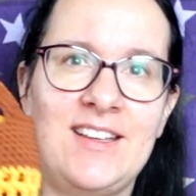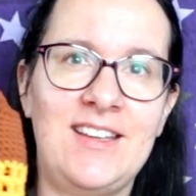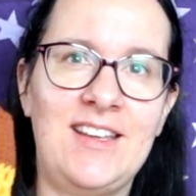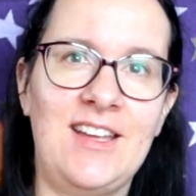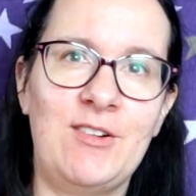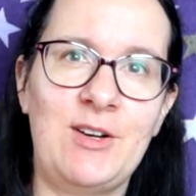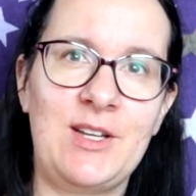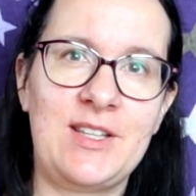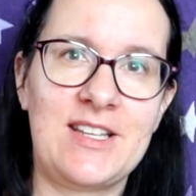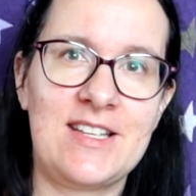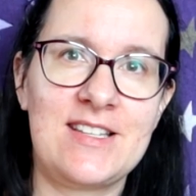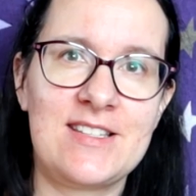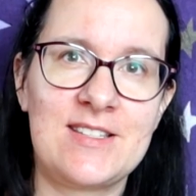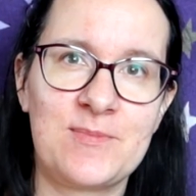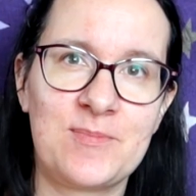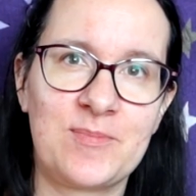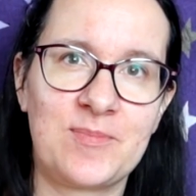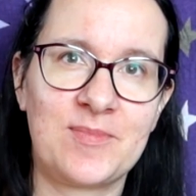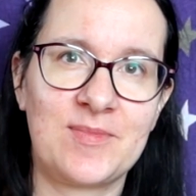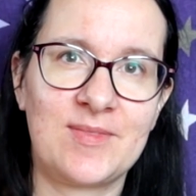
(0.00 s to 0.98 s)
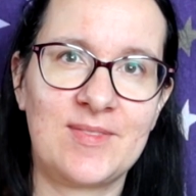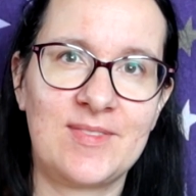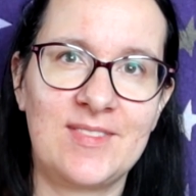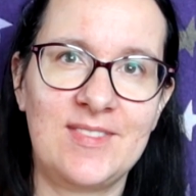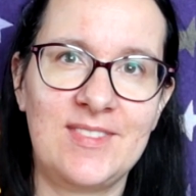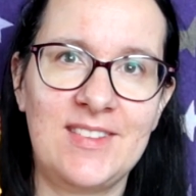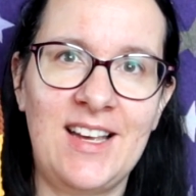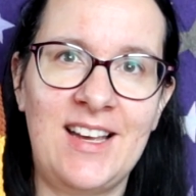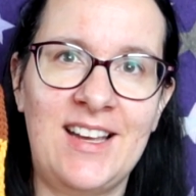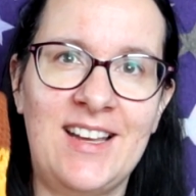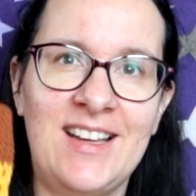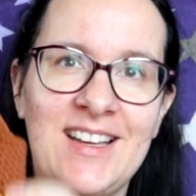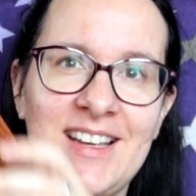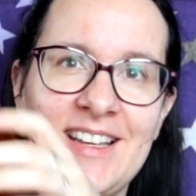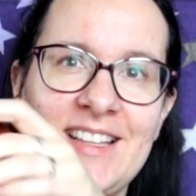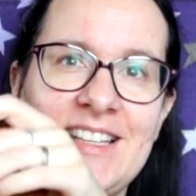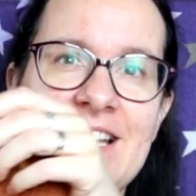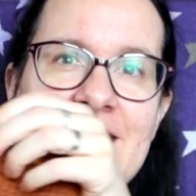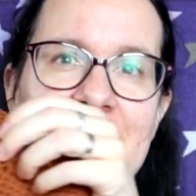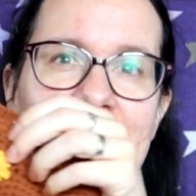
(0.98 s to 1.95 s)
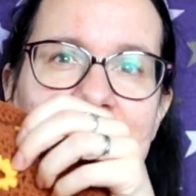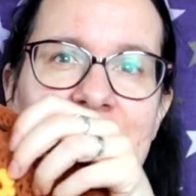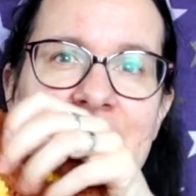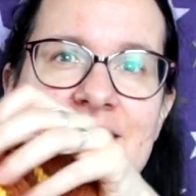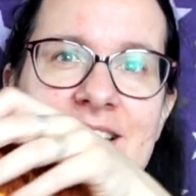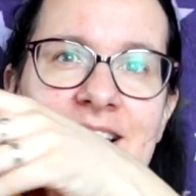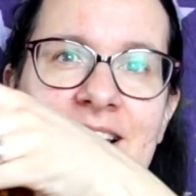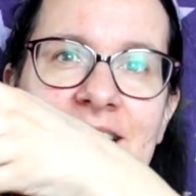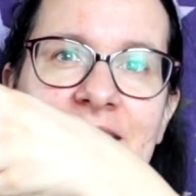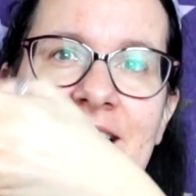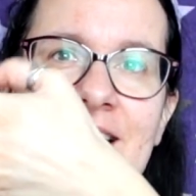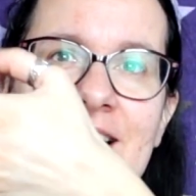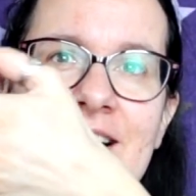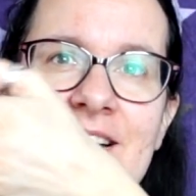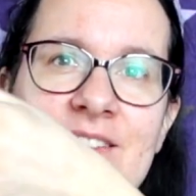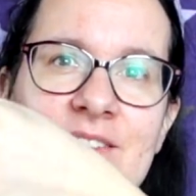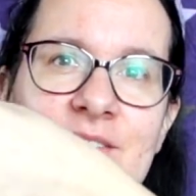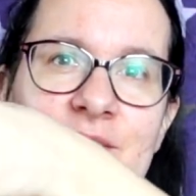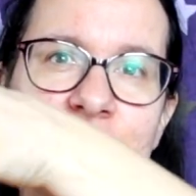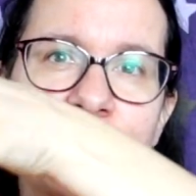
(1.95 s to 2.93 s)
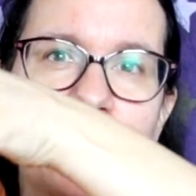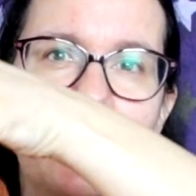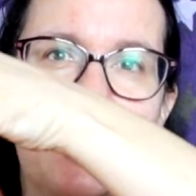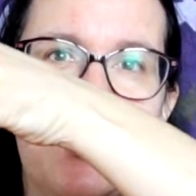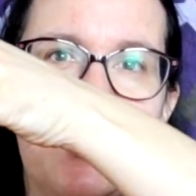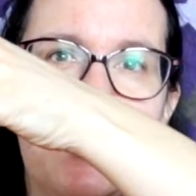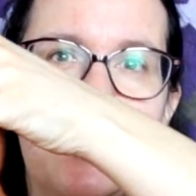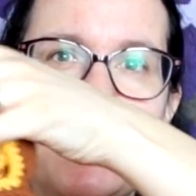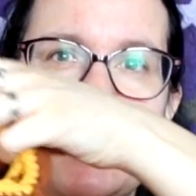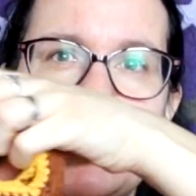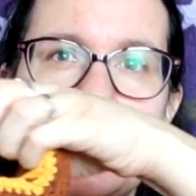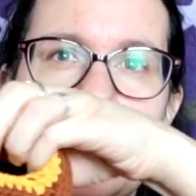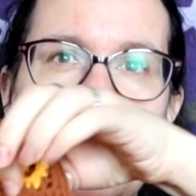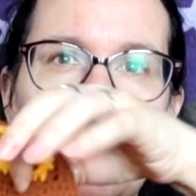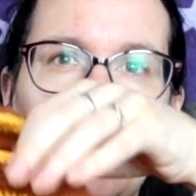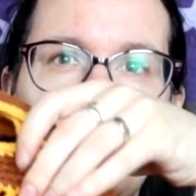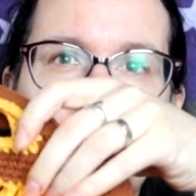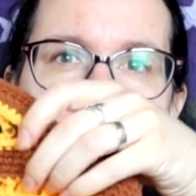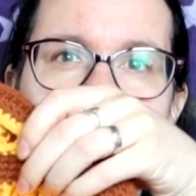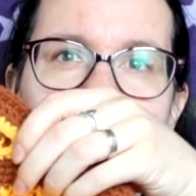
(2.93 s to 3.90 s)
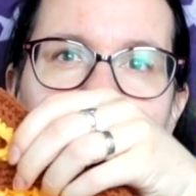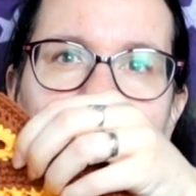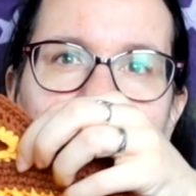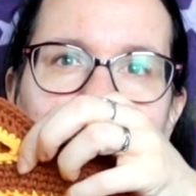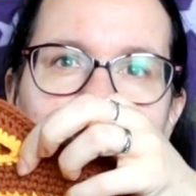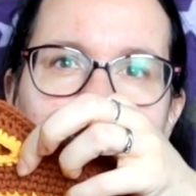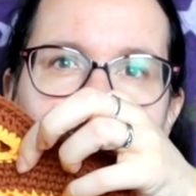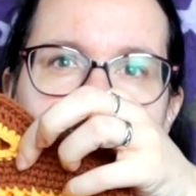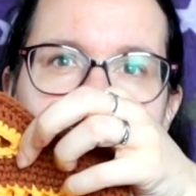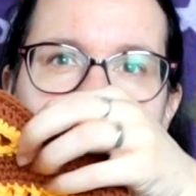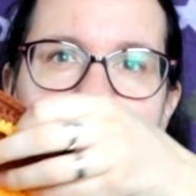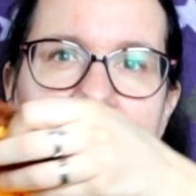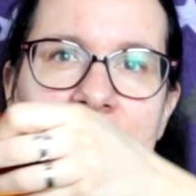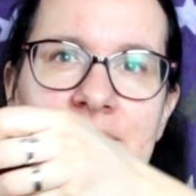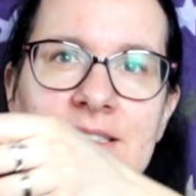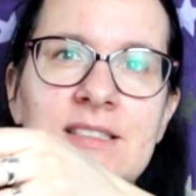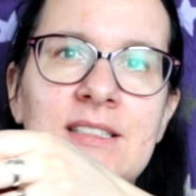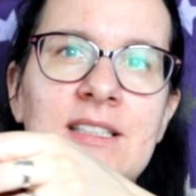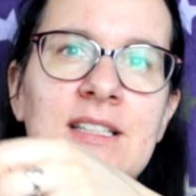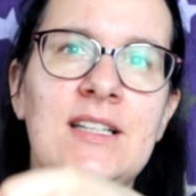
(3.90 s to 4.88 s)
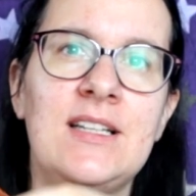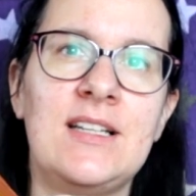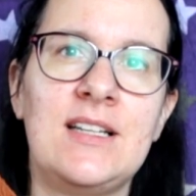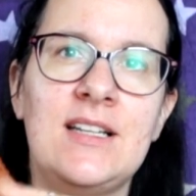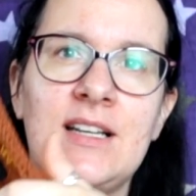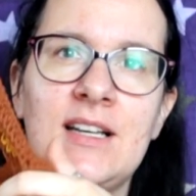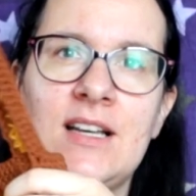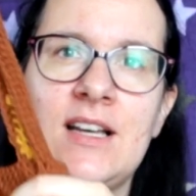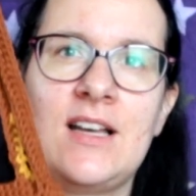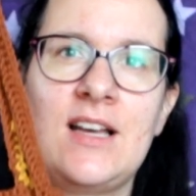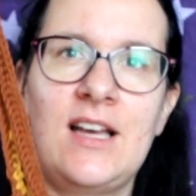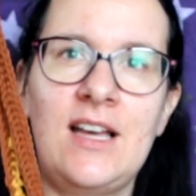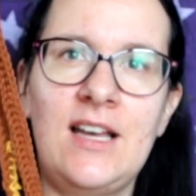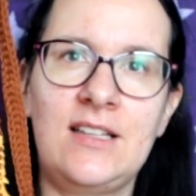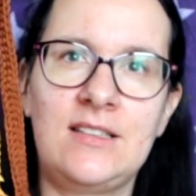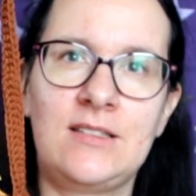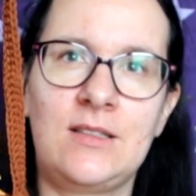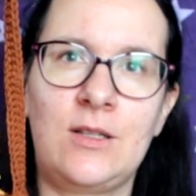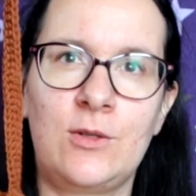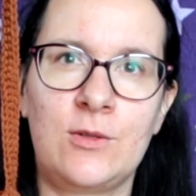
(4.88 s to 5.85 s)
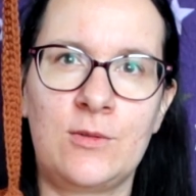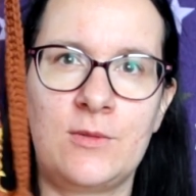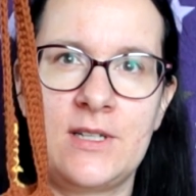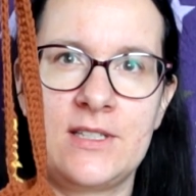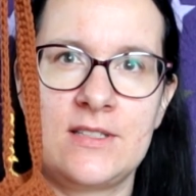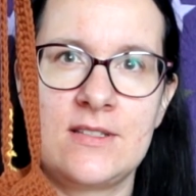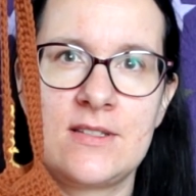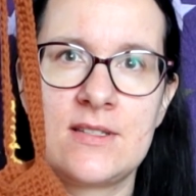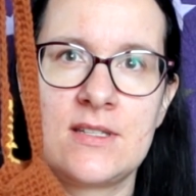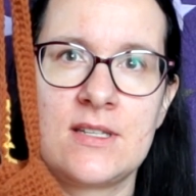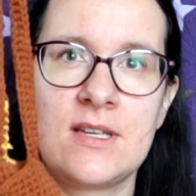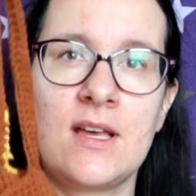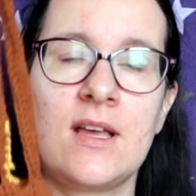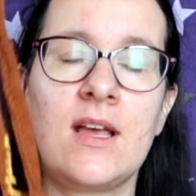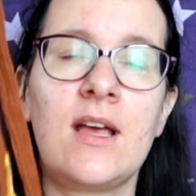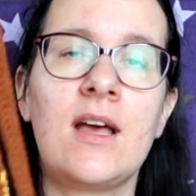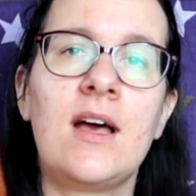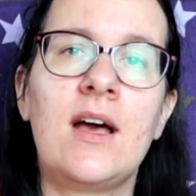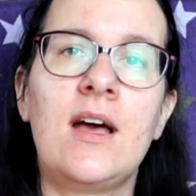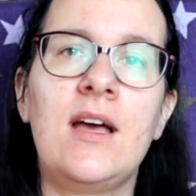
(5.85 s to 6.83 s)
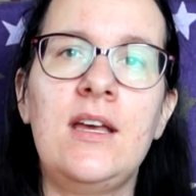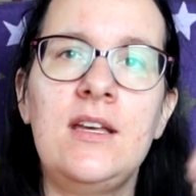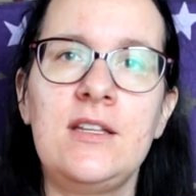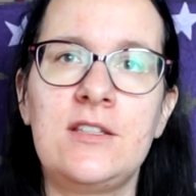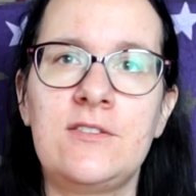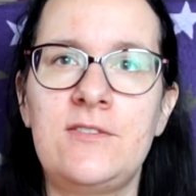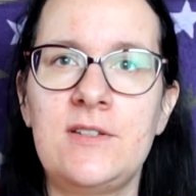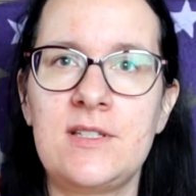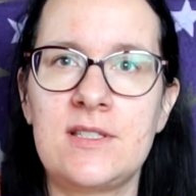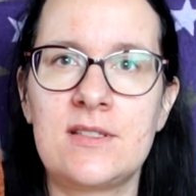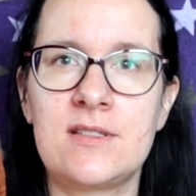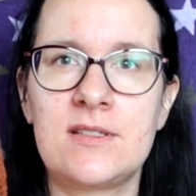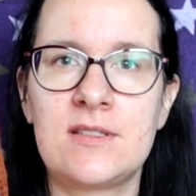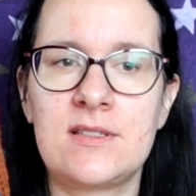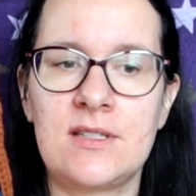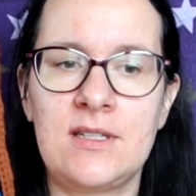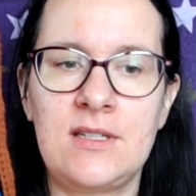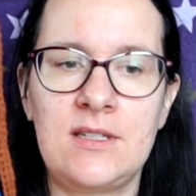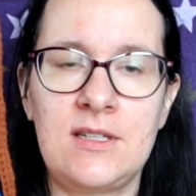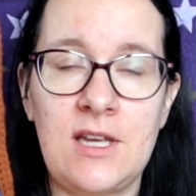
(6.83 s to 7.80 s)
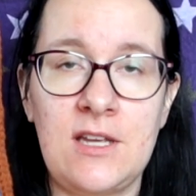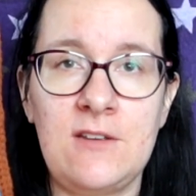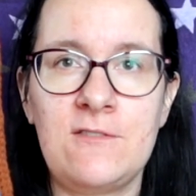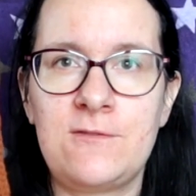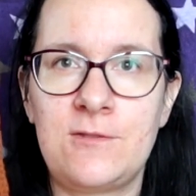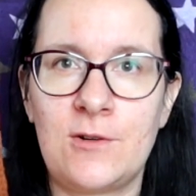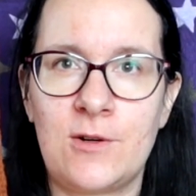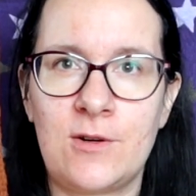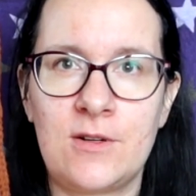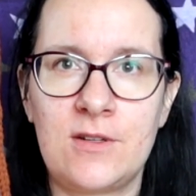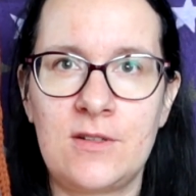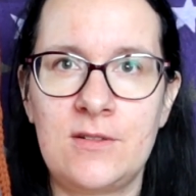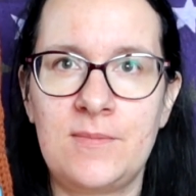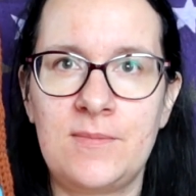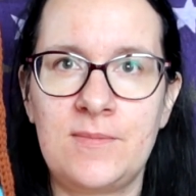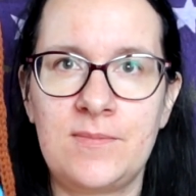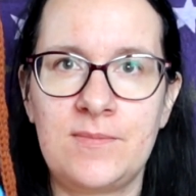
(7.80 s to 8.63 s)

here it is. It has small handles and long ones. It fits an A4